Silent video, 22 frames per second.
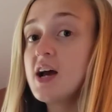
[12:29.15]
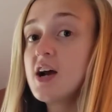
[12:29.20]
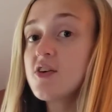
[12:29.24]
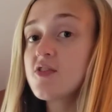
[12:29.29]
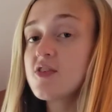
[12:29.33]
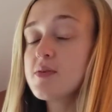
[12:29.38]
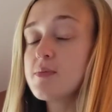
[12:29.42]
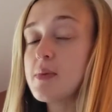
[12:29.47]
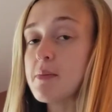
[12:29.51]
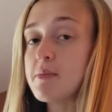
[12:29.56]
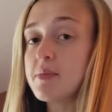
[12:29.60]

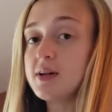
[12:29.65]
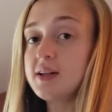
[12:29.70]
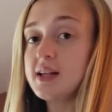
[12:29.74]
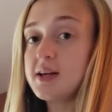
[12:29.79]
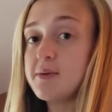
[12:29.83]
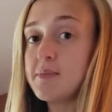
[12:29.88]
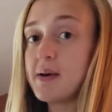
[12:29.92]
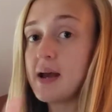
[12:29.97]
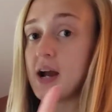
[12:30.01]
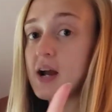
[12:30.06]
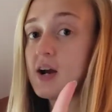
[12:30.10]
Remember,
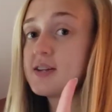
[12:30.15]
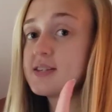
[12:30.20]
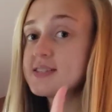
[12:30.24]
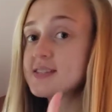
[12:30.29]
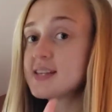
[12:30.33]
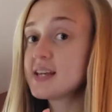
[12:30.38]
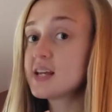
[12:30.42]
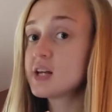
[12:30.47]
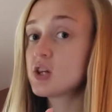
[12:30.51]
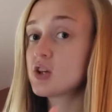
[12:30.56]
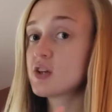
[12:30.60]
liber is
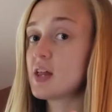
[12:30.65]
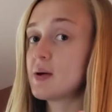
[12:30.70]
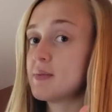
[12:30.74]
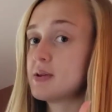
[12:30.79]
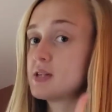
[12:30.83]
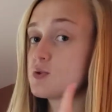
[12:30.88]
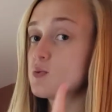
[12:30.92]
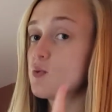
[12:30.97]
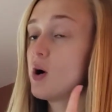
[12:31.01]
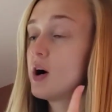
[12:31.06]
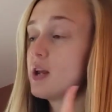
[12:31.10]
singular, that
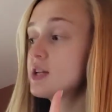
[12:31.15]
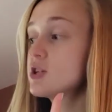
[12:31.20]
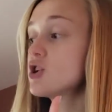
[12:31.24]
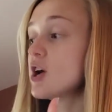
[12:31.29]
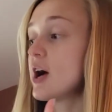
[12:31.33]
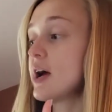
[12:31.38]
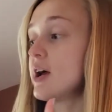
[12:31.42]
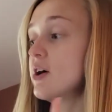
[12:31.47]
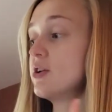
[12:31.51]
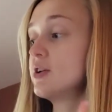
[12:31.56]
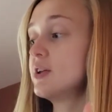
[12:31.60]
means one
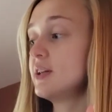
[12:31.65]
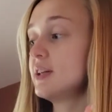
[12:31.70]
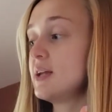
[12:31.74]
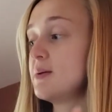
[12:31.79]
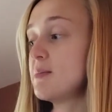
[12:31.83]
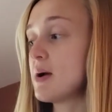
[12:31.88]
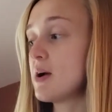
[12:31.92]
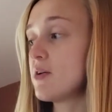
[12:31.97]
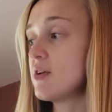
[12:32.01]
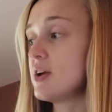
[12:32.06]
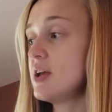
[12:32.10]
child.
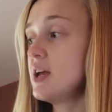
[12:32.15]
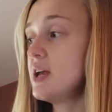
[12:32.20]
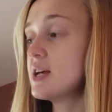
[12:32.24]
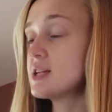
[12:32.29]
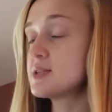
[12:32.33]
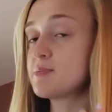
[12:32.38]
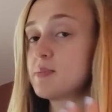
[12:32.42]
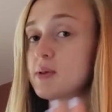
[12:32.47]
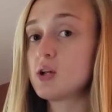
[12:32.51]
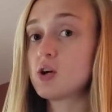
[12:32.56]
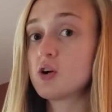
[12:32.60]
Liberi is
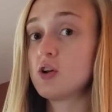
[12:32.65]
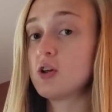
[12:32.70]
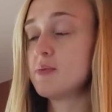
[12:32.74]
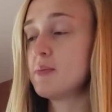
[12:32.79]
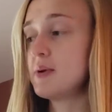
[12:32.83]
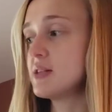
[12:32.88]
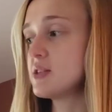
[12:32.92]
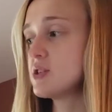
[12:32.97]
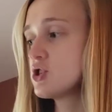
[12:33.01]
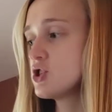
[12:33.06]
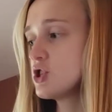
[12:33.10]
plural, it
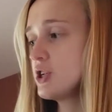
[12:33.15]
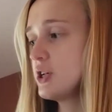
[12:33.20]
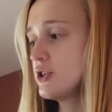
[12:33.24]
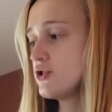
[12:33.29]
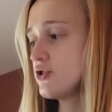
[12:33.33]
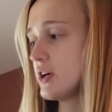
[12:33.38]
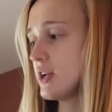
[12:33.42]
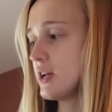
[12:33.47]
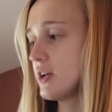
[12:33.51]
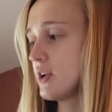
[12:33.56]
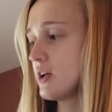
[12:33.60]
means
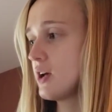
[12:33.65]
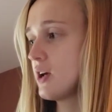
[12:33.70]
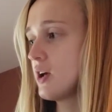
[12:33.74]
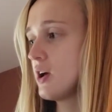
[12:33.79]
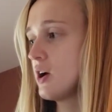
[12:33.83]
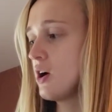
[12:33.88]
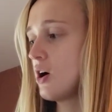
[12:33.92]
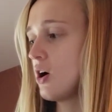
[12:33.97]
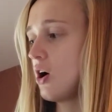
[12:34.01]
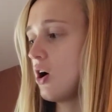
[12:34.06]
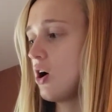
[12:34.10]
children.
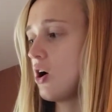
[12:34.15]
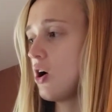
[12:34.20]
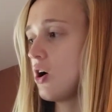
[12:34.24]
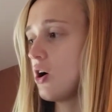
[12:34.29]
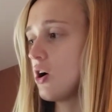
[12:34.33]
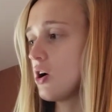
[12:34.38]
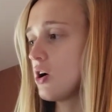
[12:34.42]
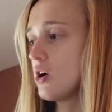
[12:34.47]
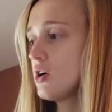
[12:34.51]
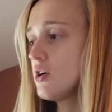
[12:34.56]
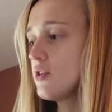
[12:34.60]

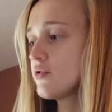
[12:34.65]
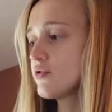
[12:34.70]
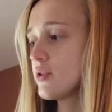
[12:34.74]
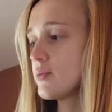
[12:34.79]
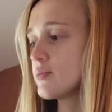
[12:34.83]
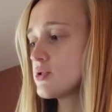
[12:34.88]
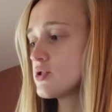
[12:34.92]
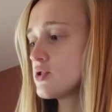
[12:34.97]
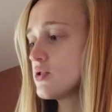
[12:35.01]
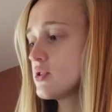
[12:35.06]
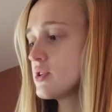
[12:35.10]
Are from
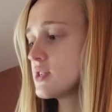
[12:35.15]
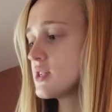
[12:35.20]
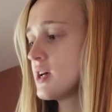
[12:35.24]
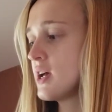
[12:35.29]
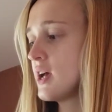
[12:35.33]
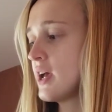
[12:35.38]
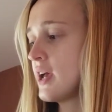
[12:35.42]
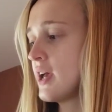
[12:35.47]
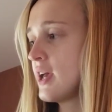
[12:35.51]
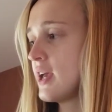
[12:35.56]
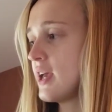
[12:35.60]
sunt,
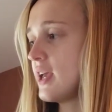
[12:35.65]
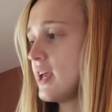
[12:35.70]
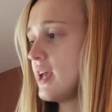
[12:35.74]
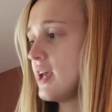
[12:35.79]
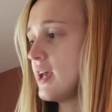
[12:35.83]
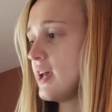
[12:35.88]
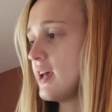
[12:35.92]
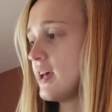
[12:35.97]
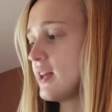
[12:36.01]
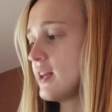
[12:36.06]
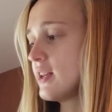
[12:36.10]

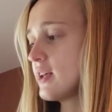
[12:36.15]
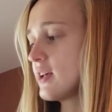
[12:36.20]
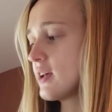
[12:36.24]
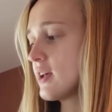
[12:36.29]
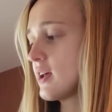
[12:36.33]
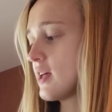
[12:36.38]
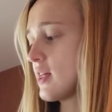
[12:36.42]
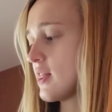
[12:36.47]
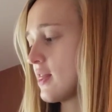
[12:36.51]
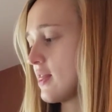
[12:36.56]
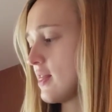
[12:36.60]
in
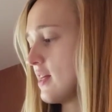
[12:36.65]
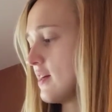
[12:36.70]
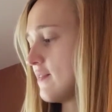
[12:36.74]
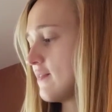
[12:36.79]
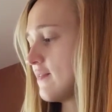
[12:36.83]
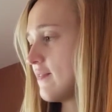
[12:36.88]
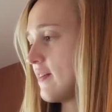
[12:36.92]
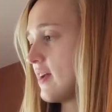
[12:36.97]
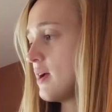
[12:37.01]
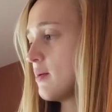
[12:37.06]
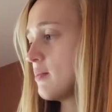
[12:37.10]
the
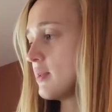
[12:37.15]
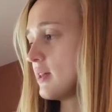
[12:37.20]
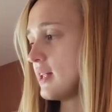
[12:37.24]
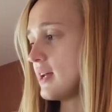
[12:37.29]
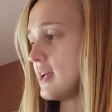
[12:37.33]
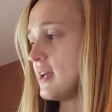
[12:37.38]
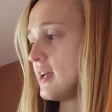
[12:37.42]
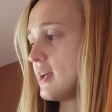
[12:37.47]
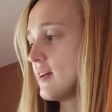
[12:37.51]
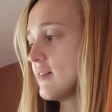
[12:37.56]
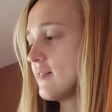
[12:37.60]

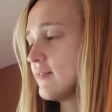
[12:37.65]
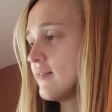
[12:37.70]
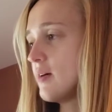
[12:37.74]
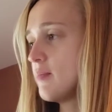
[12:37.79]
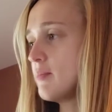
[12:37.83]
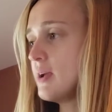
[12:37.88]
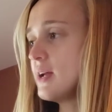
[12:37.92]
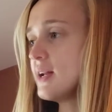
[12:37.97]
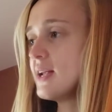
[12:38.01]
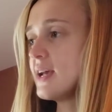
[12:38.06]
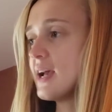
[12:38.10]
family,
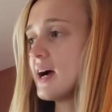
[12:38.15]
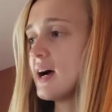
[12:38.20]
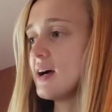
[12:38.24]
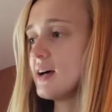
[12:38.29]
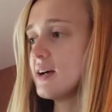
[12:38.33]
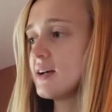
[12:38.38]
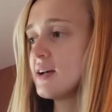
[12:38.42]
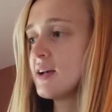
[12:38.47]
familia.